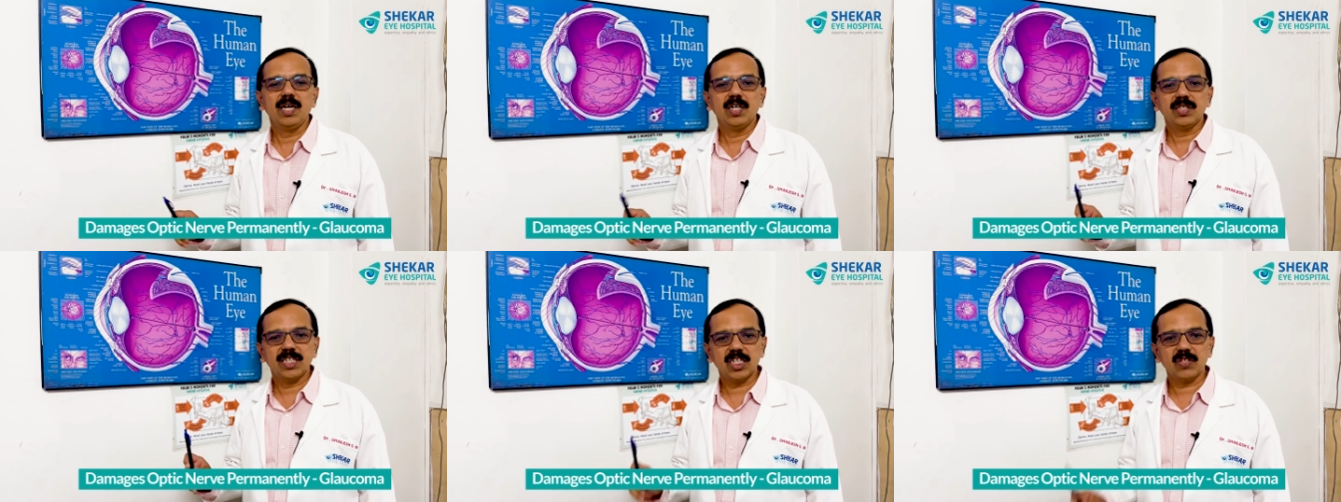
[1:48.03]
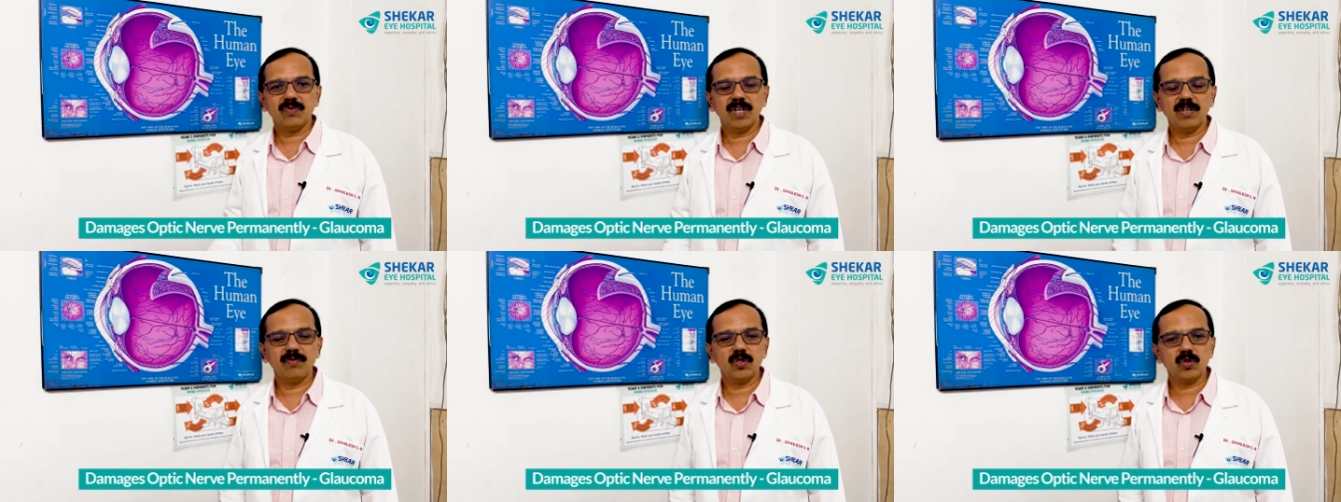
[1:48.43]
That's
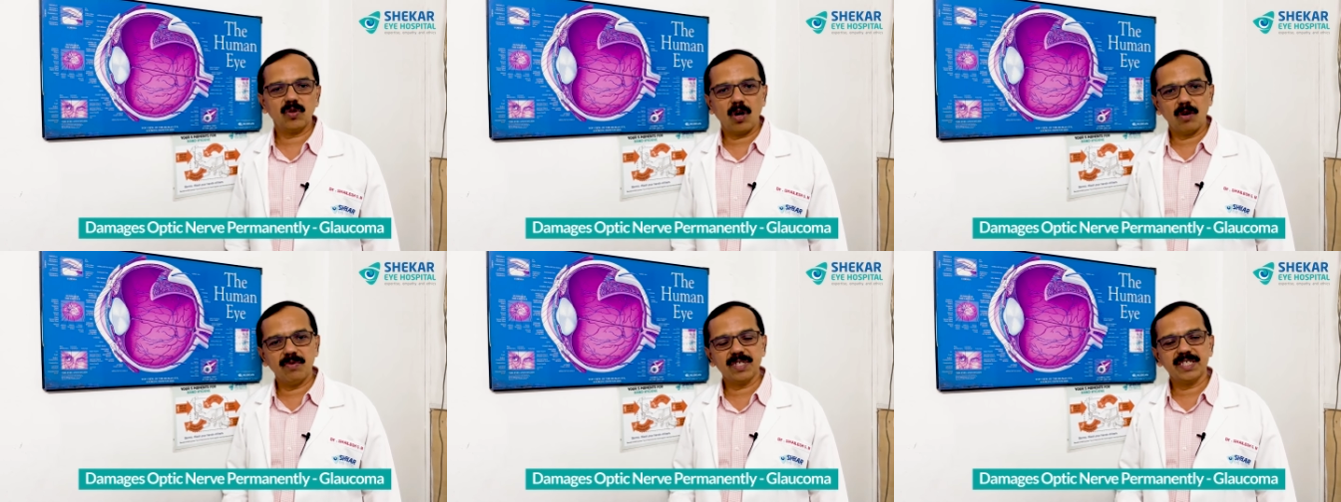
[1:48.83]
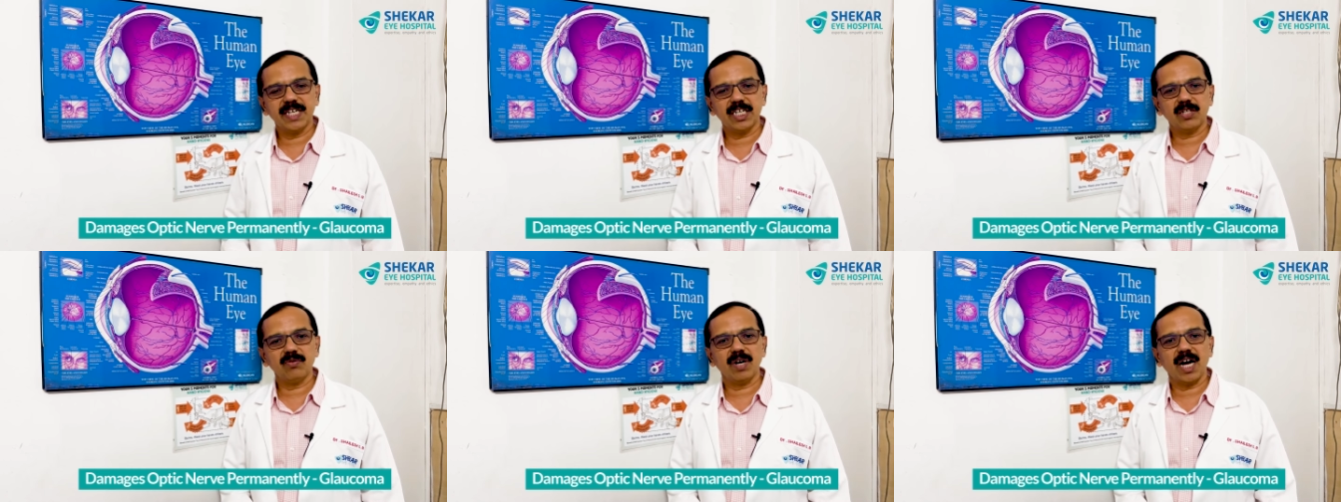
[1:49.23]
why we should always
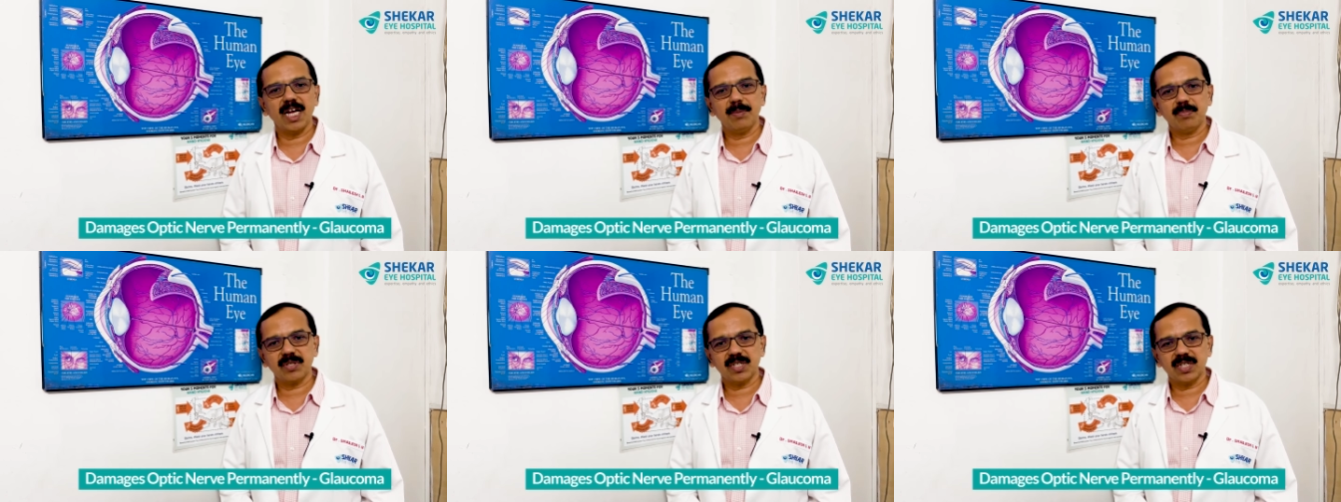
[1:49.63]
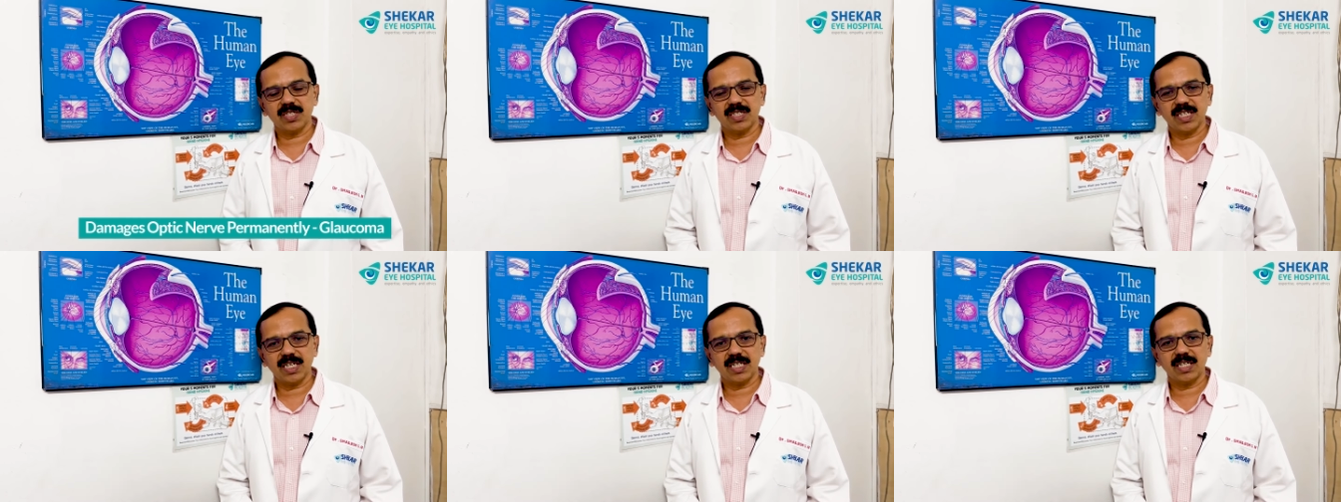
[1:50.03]
get your eye pressure
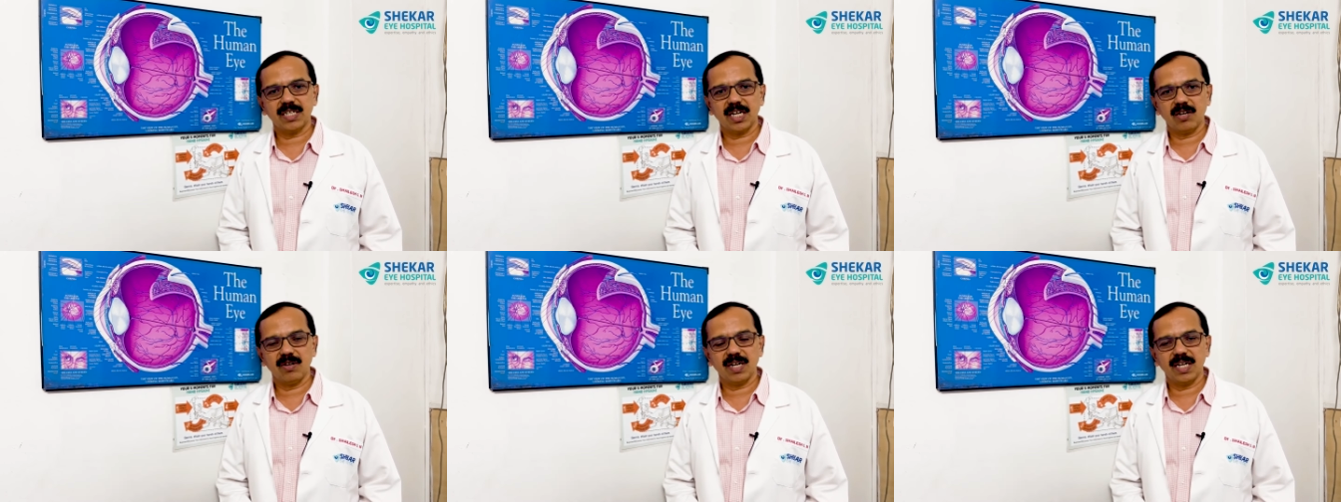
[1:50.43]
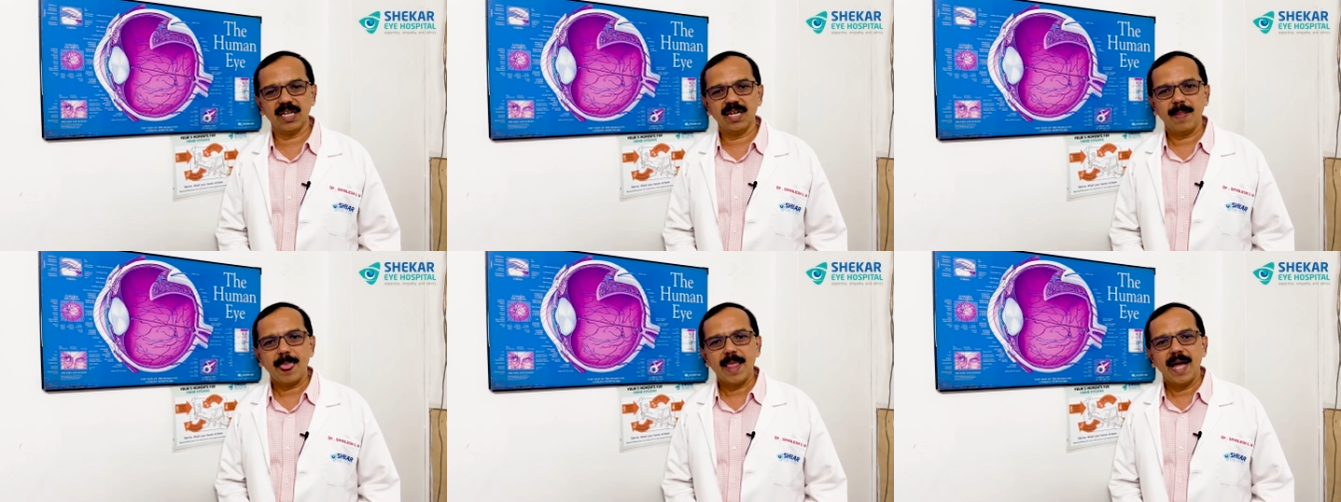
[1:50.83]
checked regularly.